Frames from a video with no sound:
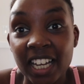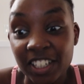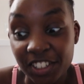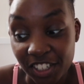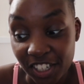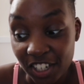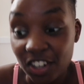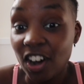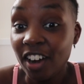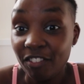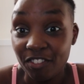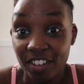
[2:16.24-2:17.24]
she
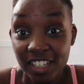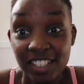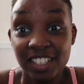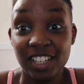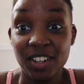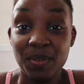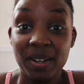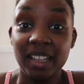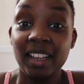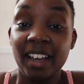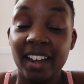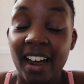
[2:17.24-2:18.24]
got frisky
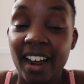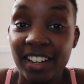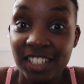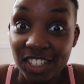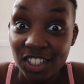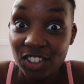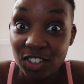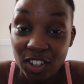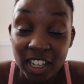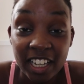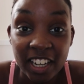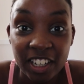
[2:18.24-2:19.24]
with the guy. She's
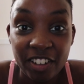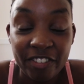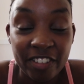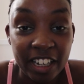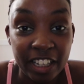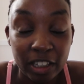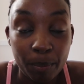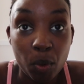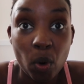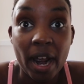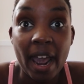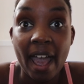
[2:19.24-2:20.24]
clearly feeling the
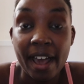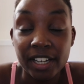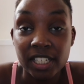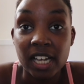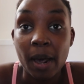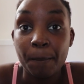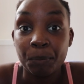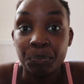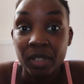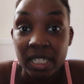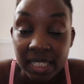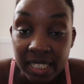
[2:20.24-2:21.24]
boy and
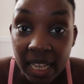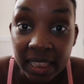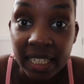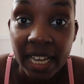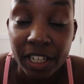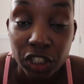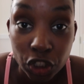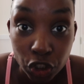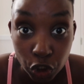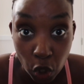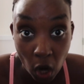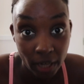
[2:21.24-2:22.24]
Sally
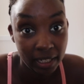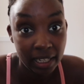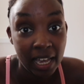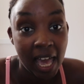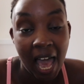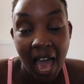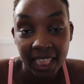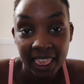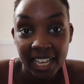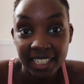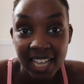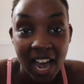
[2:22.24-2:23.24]
and Johnny. I
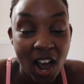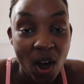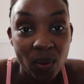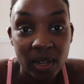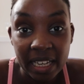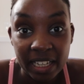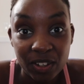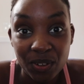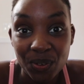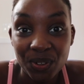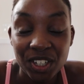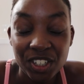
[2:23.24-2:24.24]
liked how like, you
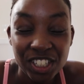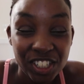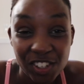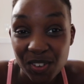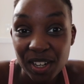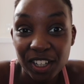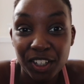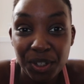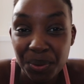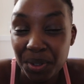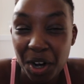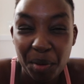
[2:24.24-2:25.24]
know, they're just doing
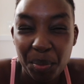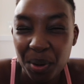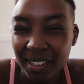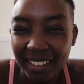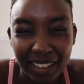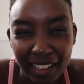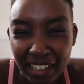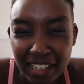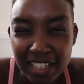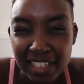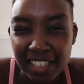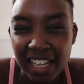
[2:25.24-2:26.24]
cute couple
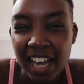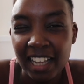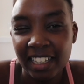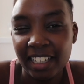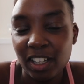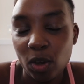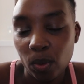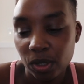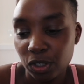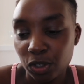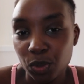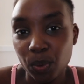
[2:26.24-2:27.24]
things. Like he
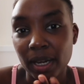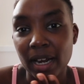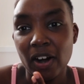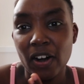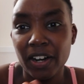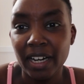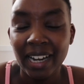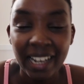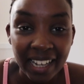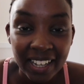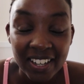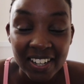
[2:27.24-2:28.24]
was doing her
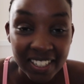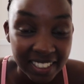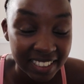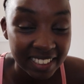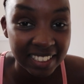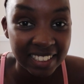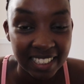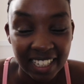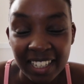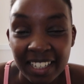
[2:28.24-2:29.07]
nails,